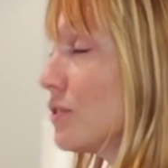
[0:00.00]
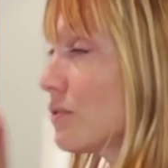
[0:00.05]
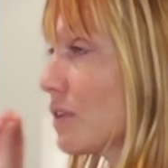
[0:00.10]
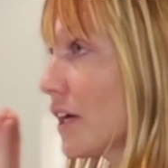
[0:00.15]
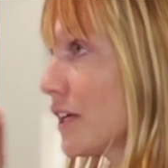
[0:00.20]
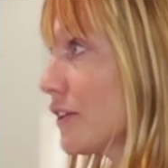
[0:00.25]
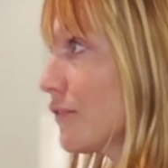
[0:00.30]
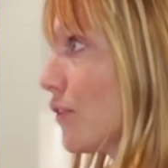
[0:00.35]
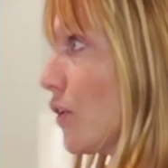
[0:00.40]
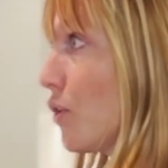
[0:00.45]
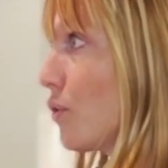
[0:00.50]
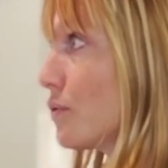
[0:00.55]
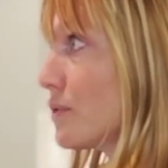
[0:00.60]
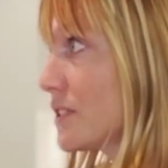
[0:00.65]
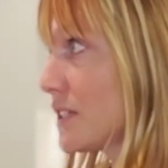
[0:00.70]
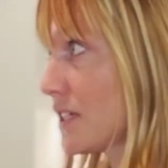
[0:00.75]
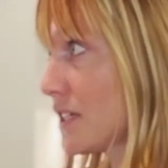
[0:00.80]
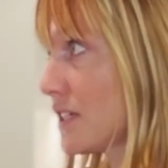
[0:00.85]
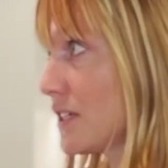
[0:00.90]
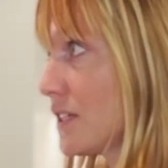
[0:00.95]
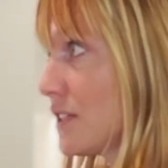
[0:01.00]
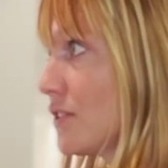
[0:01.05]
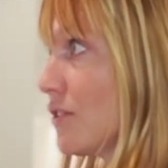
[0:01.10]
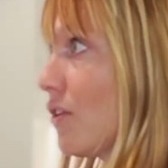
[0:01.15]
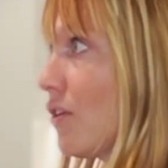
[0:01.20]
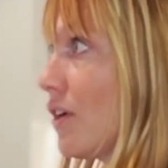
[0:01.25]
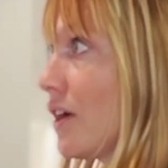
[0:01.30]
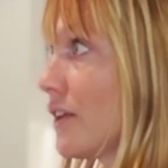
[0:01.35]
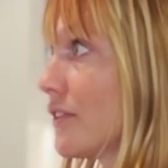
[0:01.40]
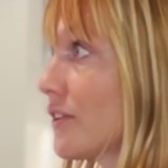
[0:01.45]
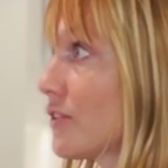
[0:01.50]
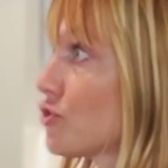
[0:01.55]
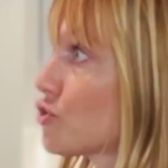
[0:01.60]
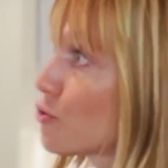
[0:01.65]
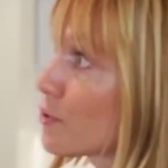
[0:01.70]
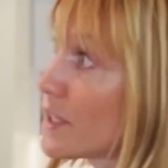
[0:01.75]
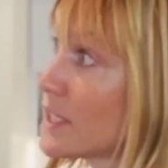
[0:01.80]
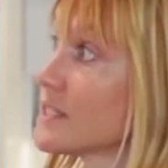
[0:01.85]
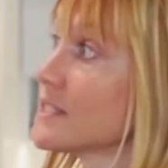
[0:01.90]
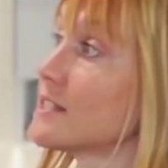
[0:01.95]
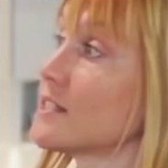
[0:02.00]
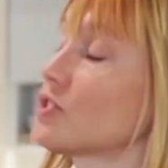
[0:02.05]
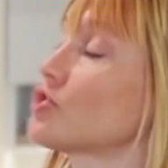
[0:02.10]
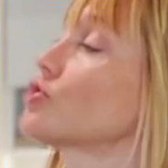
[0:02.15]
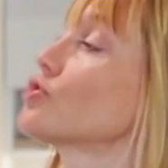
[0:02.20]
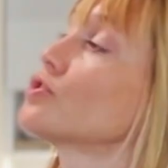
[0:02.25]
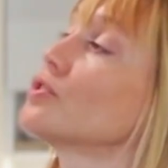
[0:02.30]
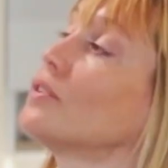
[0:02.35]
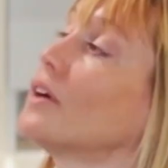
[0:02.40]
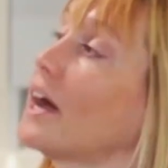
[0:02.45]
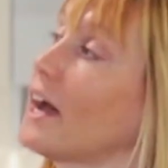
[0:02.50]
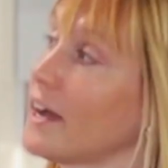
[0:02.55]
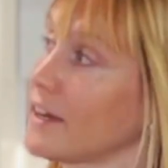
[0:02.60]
kind of honed in on the transitional